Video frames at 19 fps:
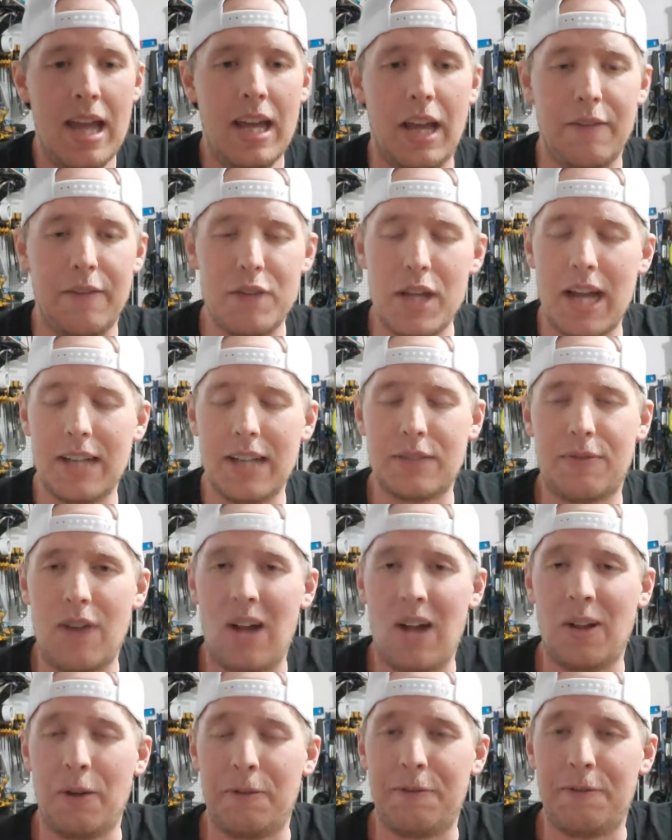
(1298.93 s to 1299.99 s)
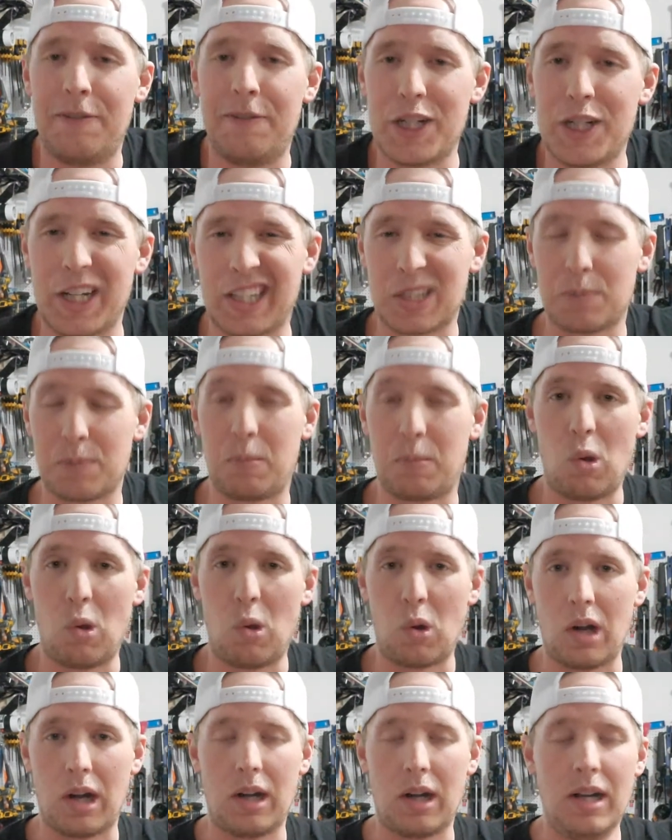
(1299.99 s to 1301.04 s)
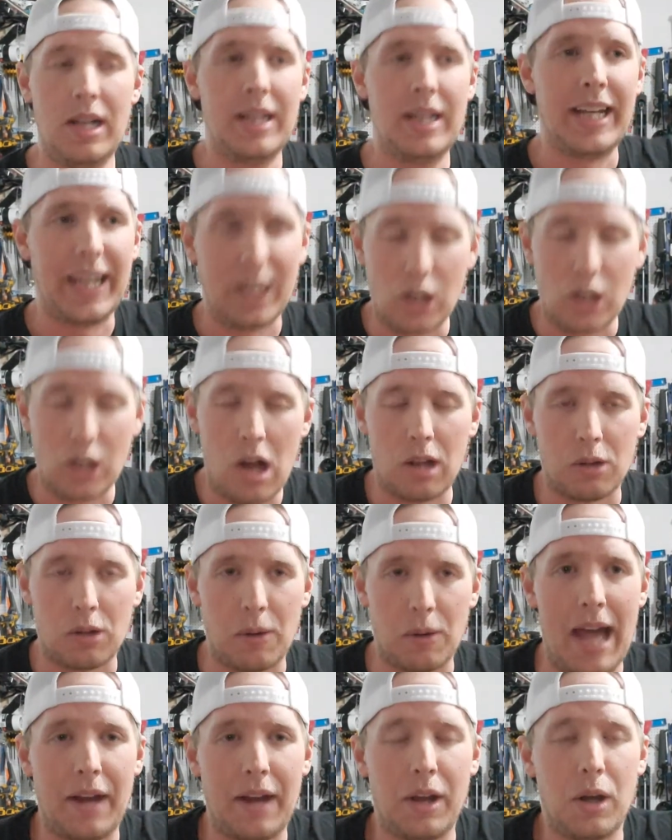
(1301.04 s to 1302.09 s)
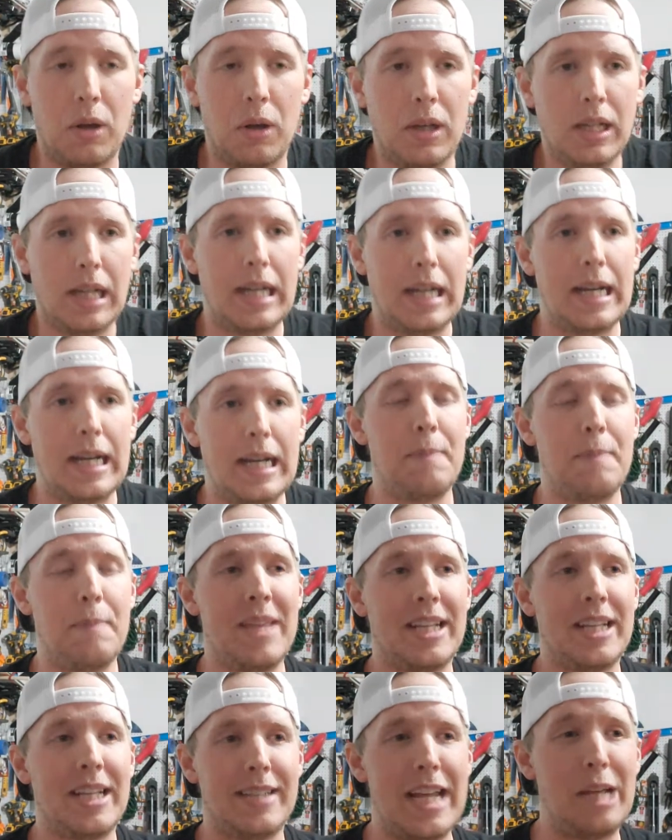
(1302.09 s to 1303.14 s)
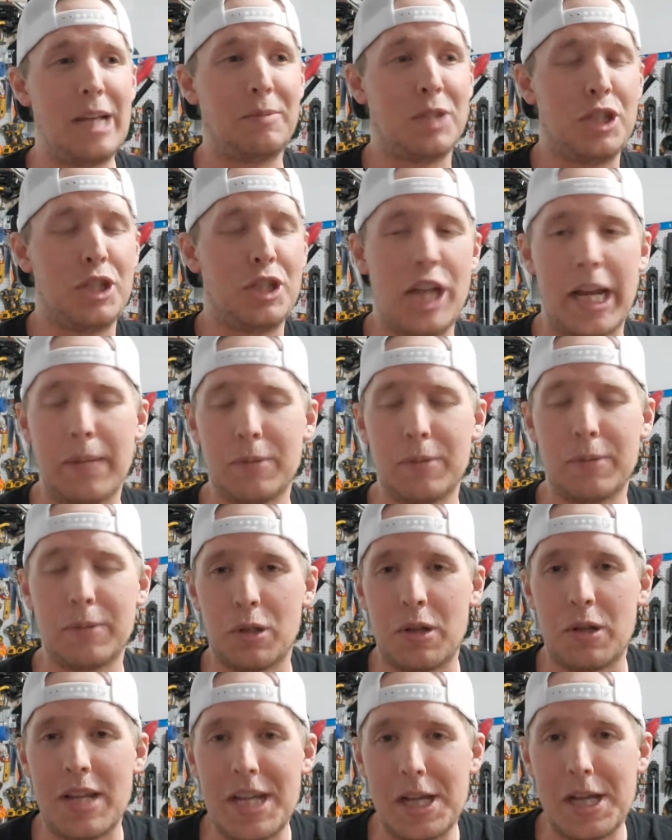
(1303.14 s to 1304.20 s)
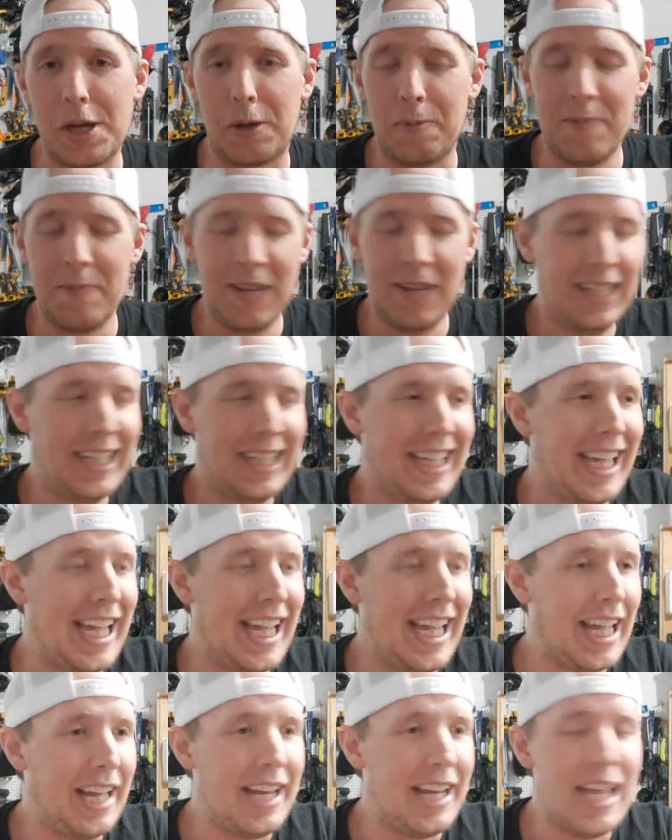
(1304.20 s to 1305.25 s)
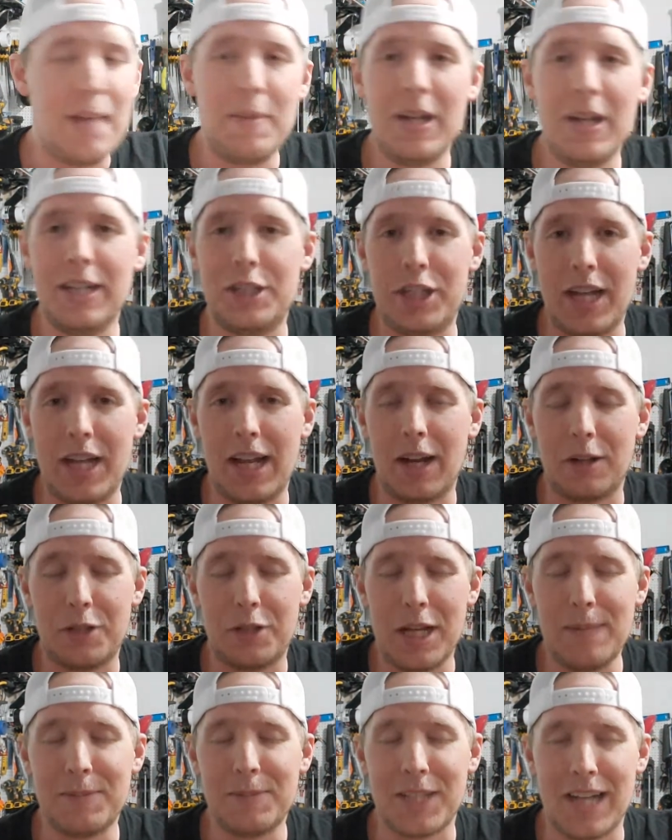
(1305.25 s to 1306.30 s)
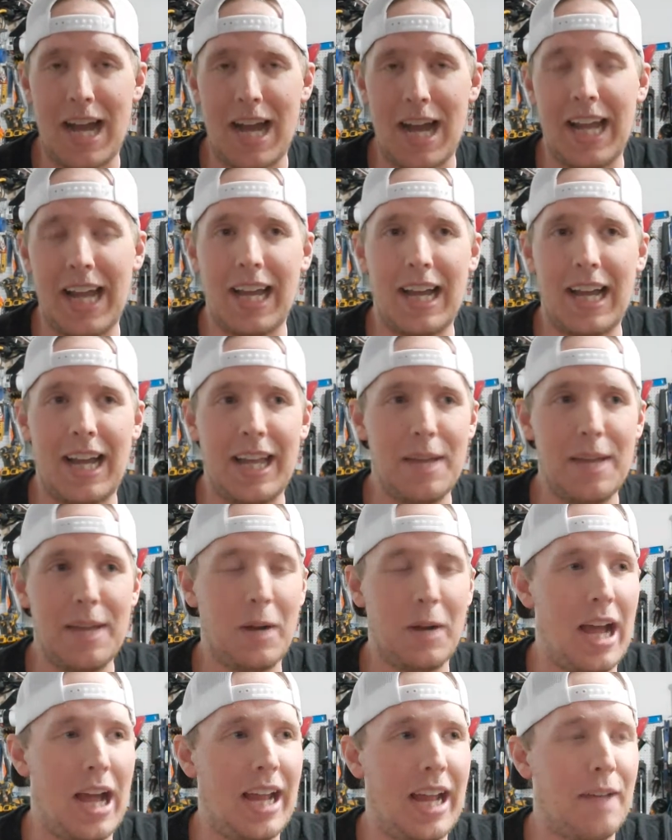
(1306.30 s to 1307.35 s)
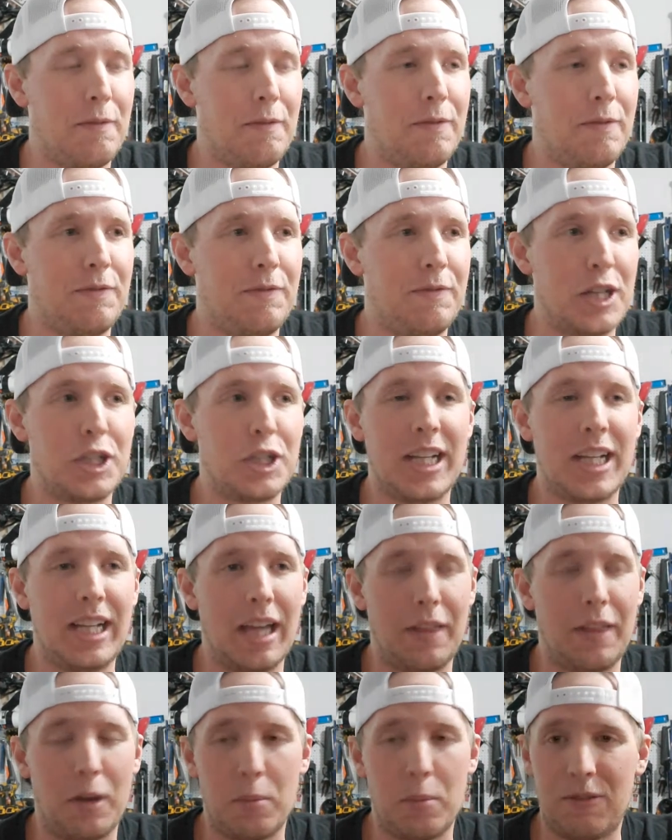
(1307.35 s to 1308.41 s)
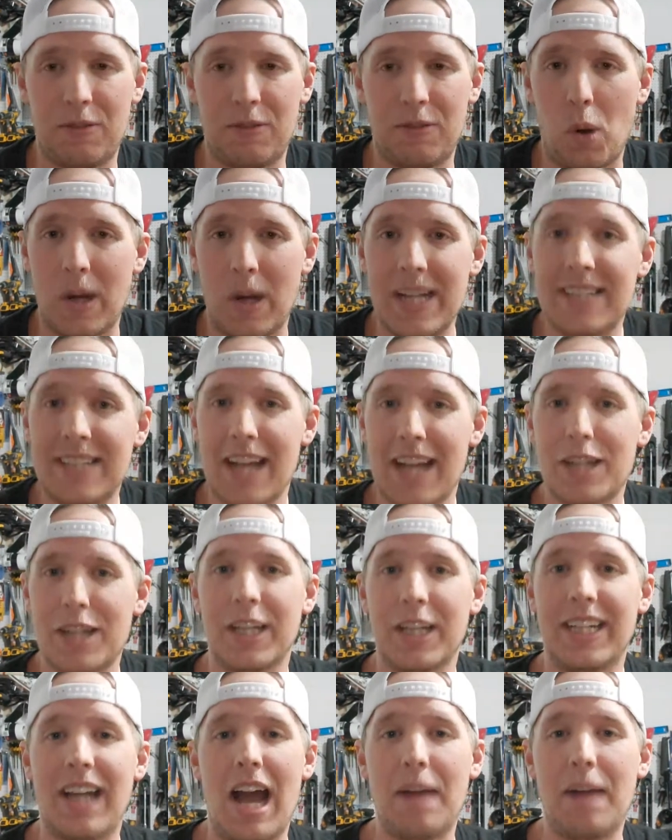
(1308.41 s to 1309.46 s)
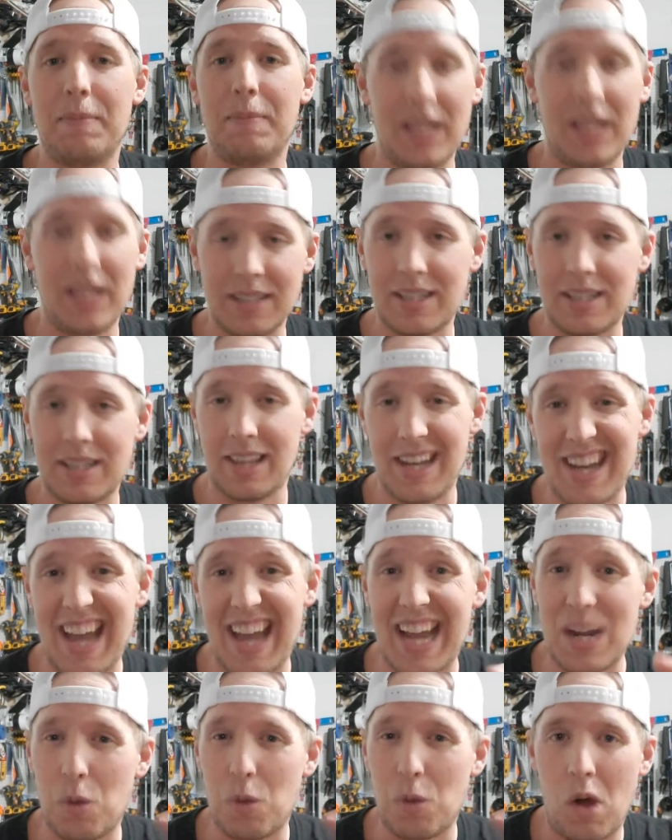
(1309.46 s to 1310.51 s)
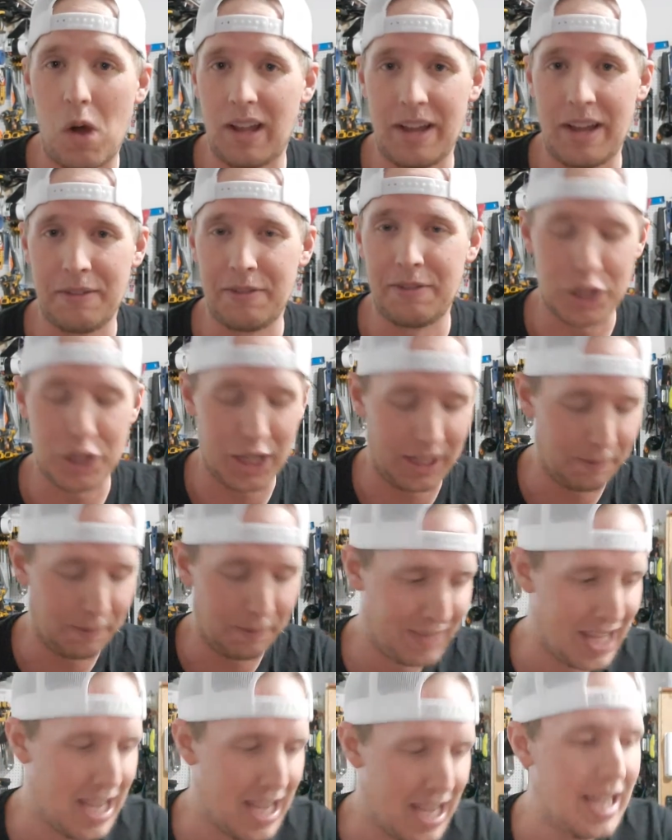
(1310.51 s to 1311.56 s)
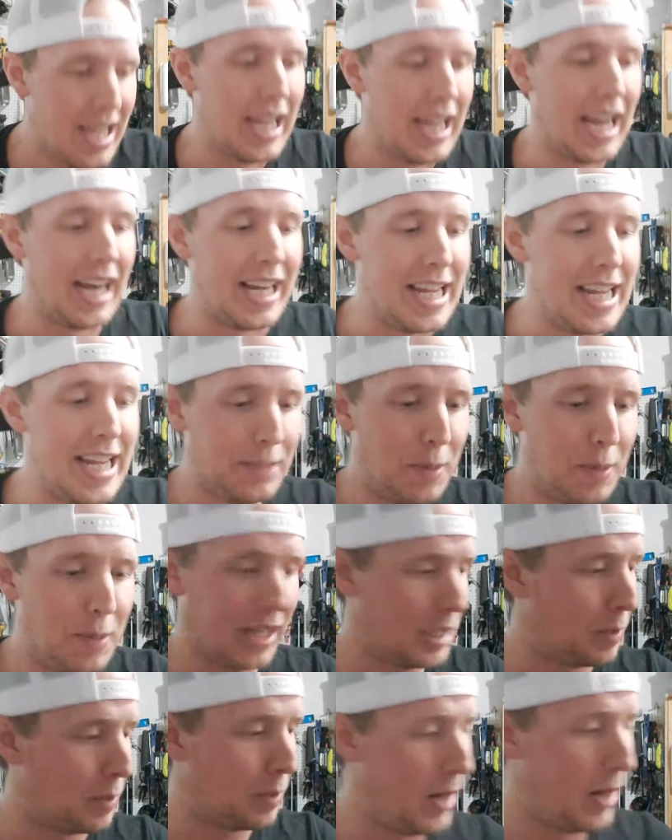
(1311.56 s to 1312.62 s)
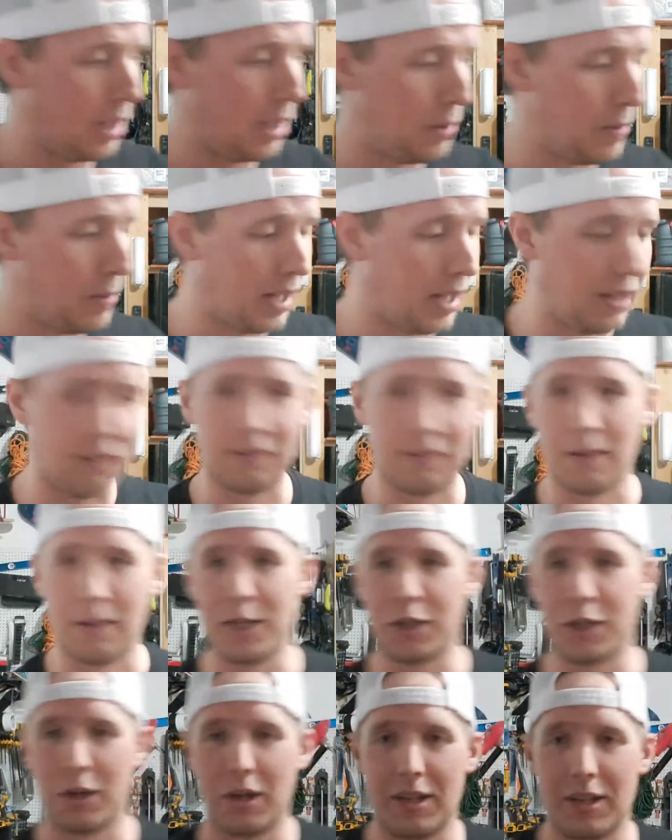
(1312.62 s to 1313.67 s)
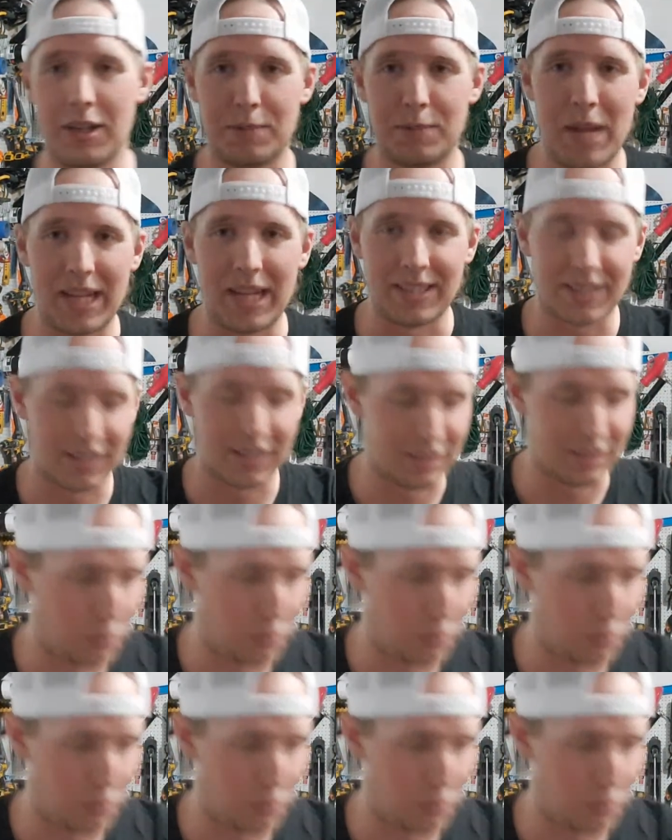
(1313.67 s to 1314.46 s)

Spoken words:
if you guys follow Fish Explorer in Colorado, his name's James Trujillo. And James and I have fished together before. He's actually gotten me into the night walleye fishing. And he's been explaining to me, let me show you these baits because it'll